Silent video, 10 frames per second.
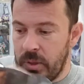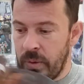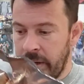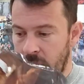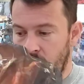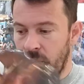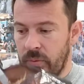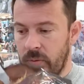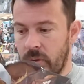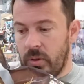shop that's around the
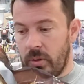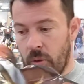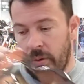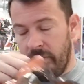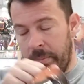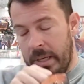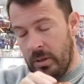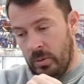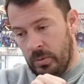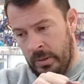corner from me
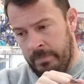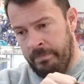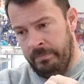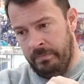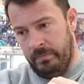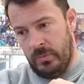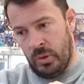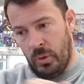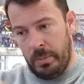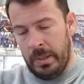called
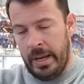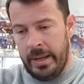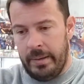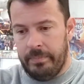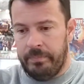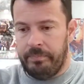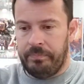Toy Planet